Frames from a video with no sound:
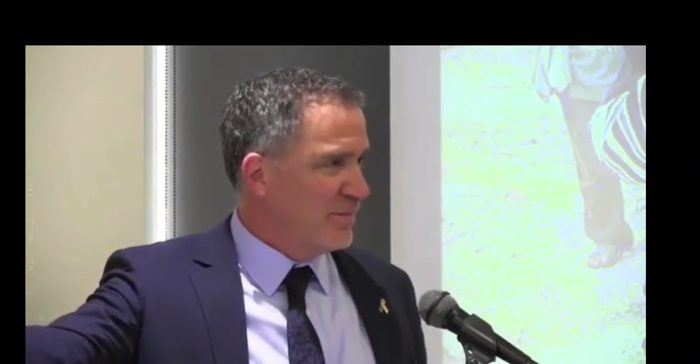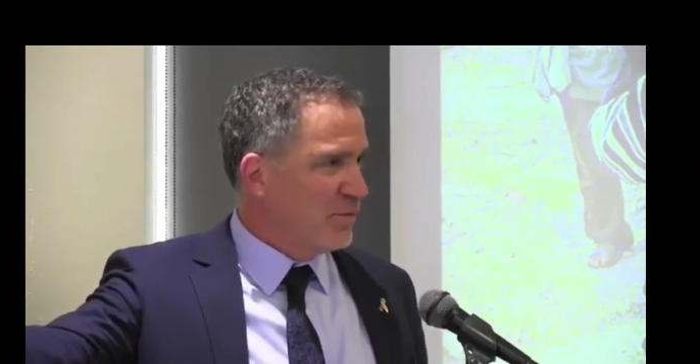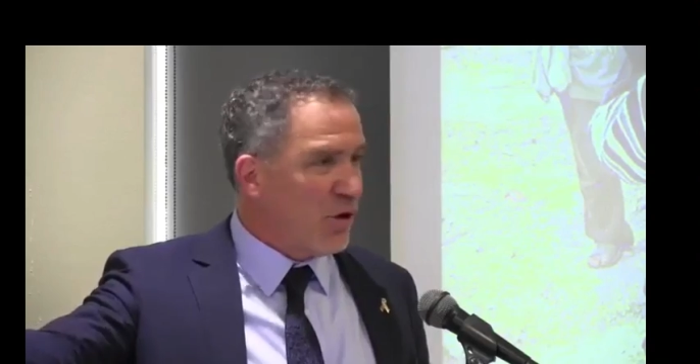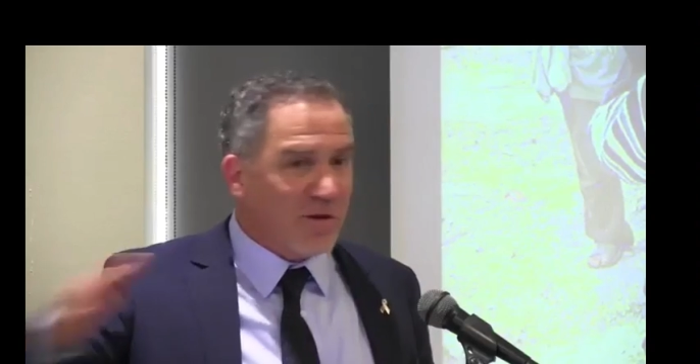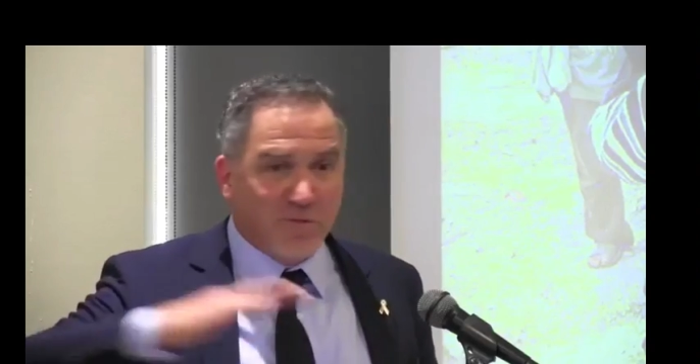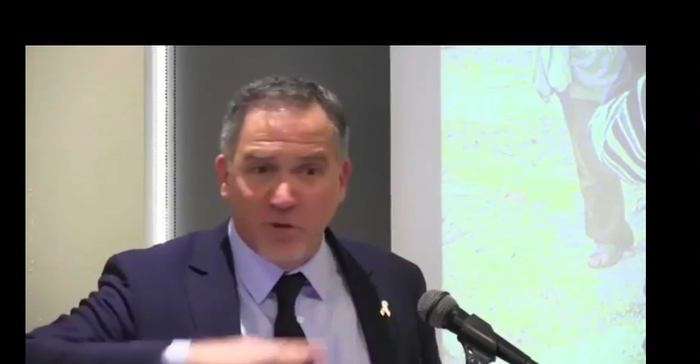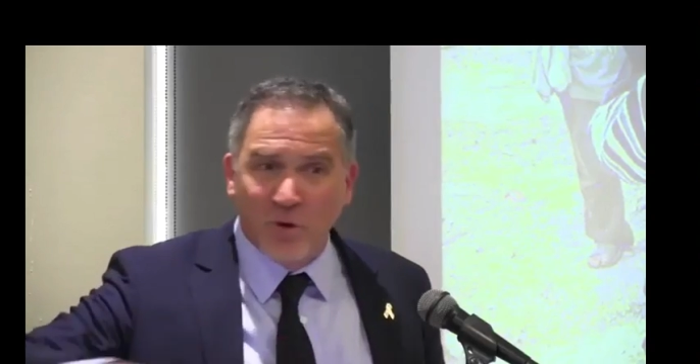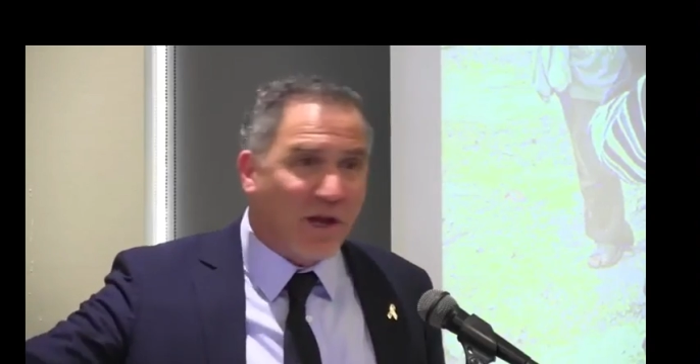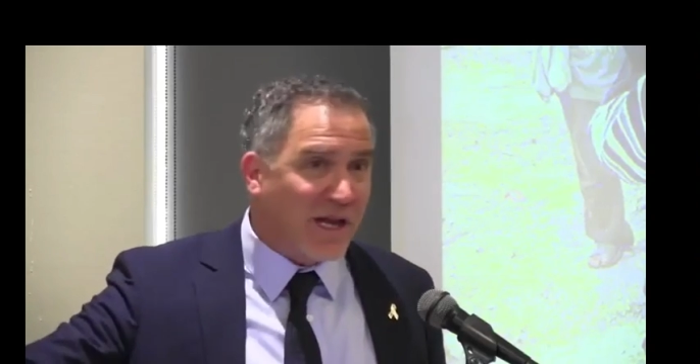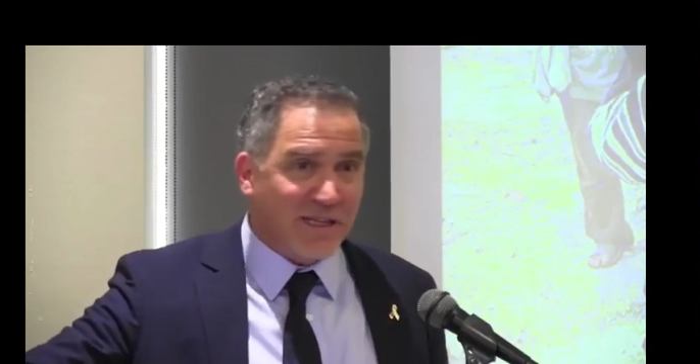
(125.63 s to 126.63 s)
knowing
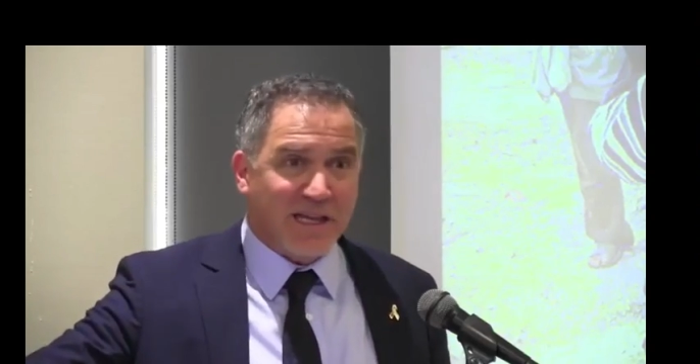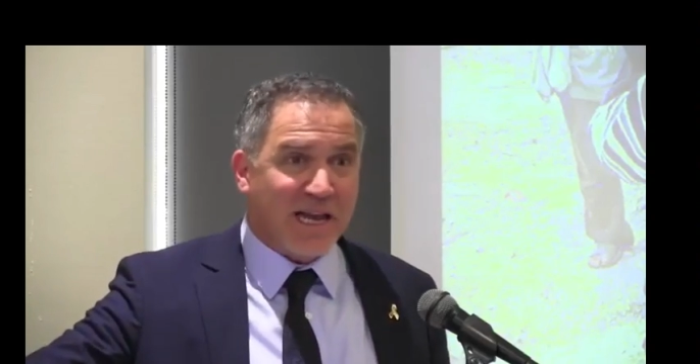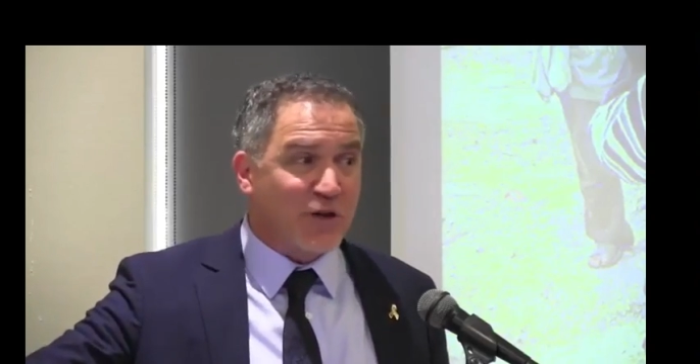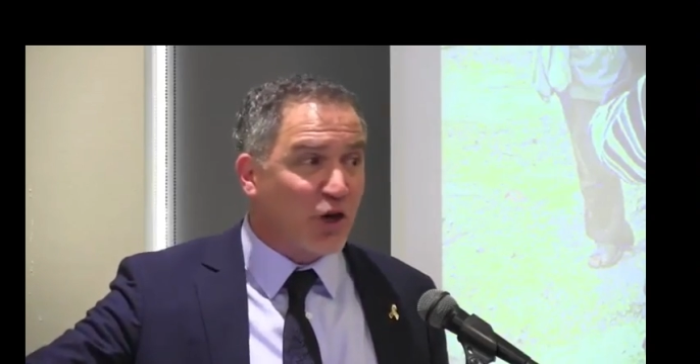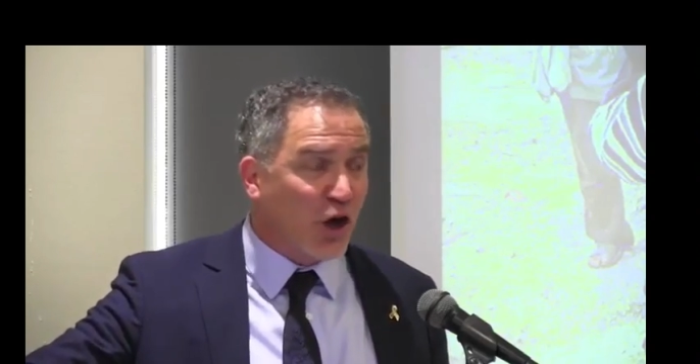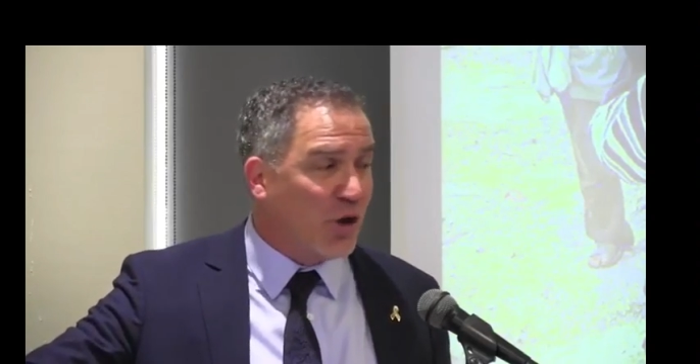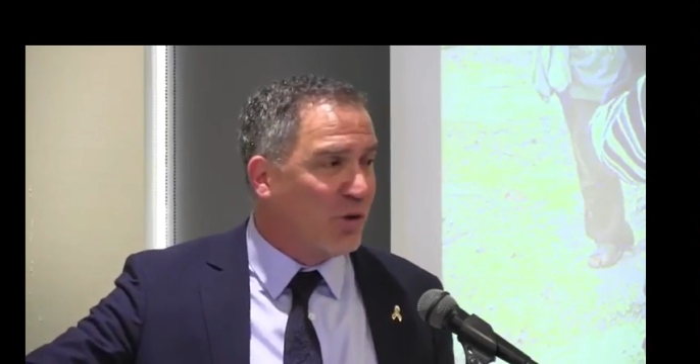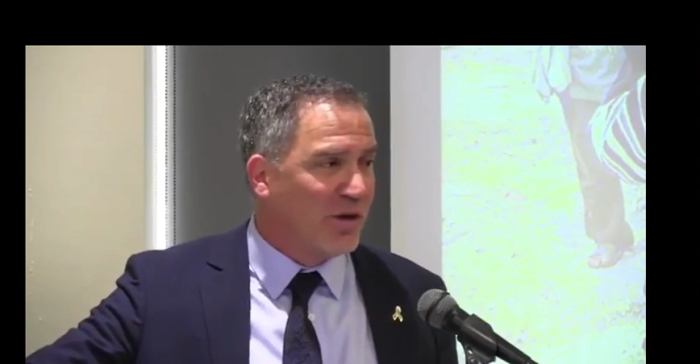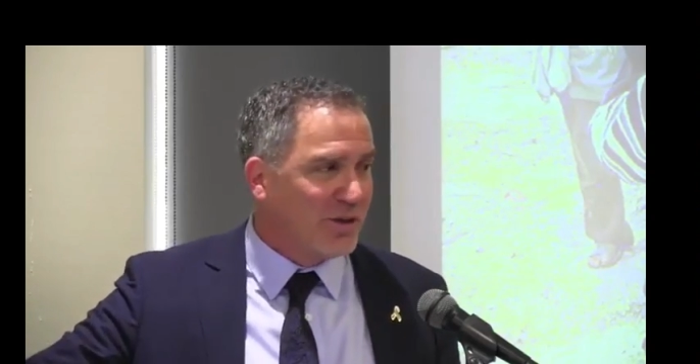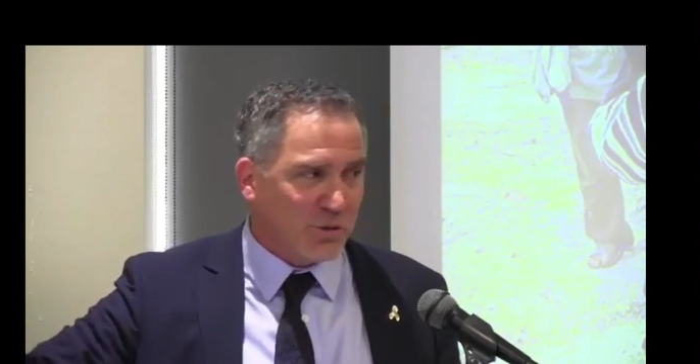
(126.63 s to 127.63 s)
full well
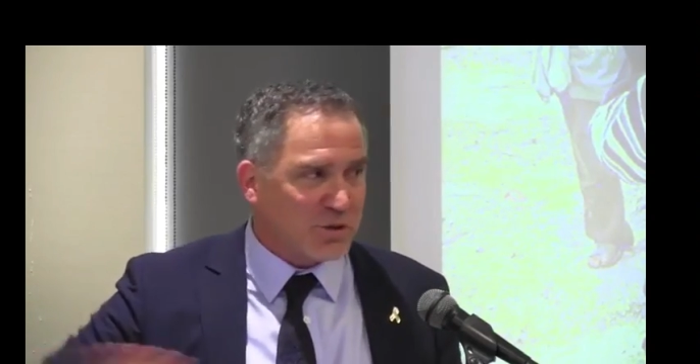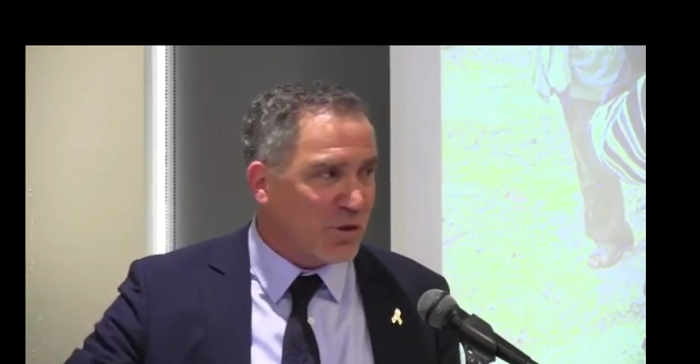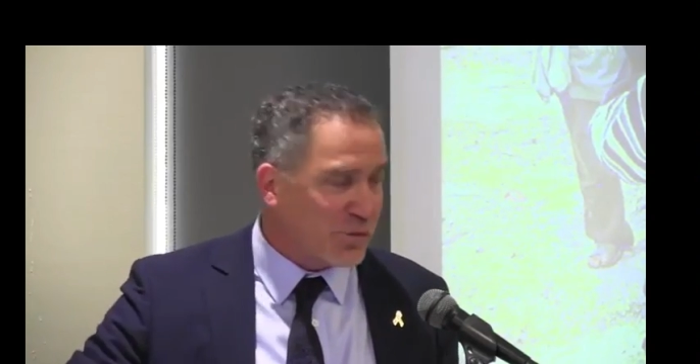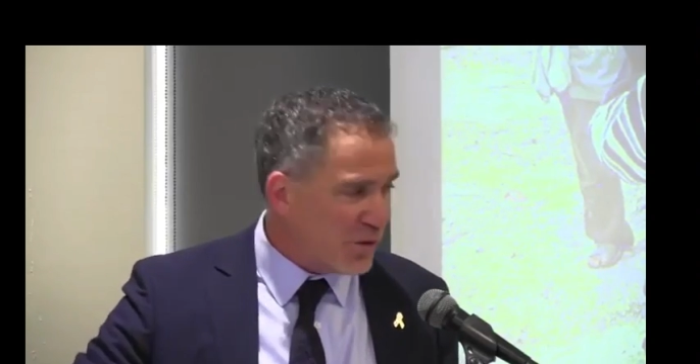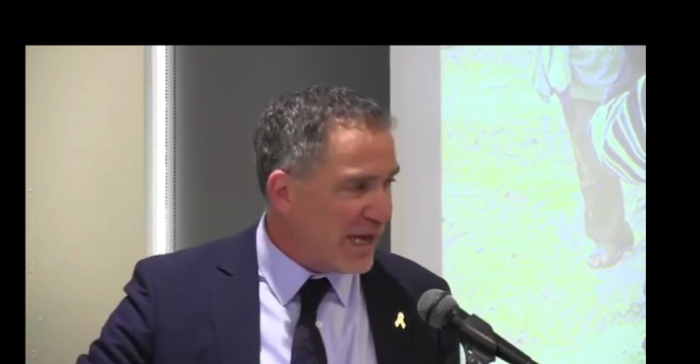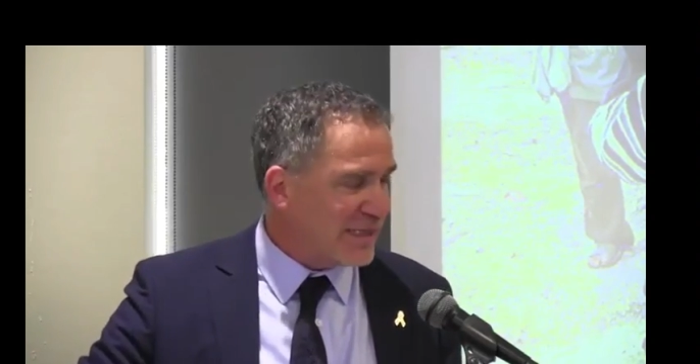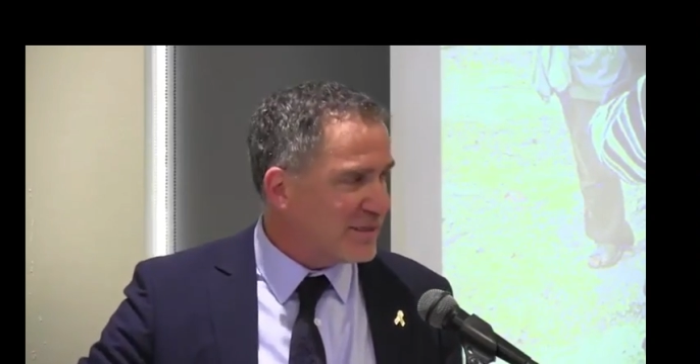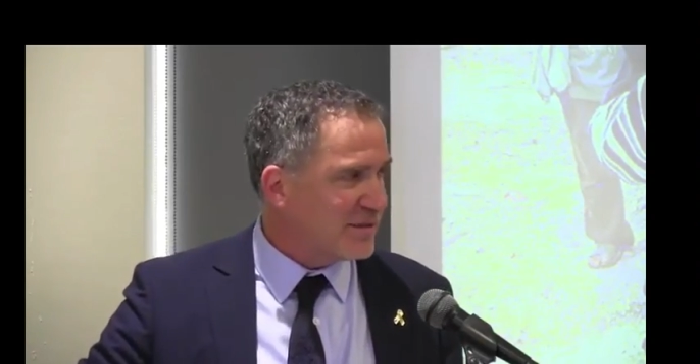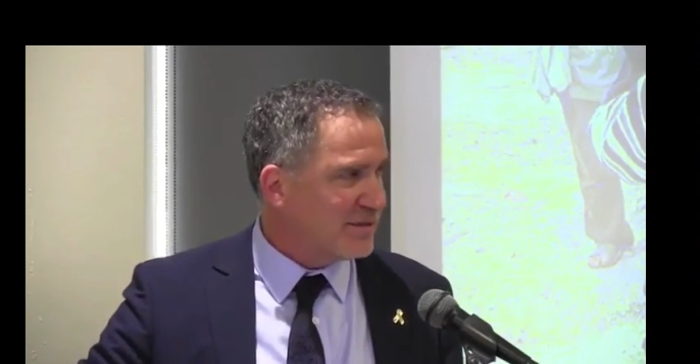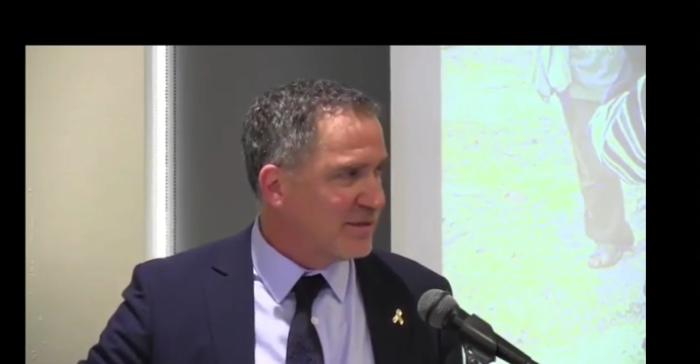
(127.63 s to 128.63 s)
there was no
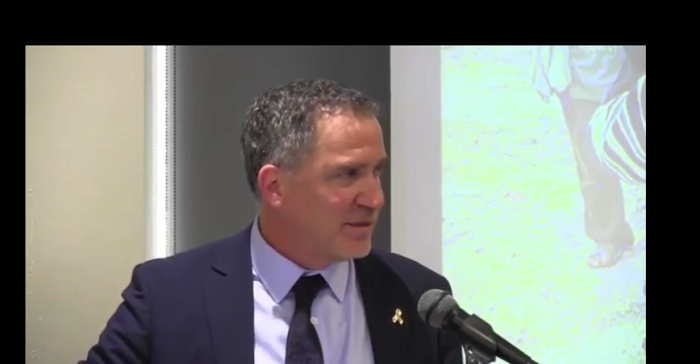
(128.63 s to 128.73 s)
threat.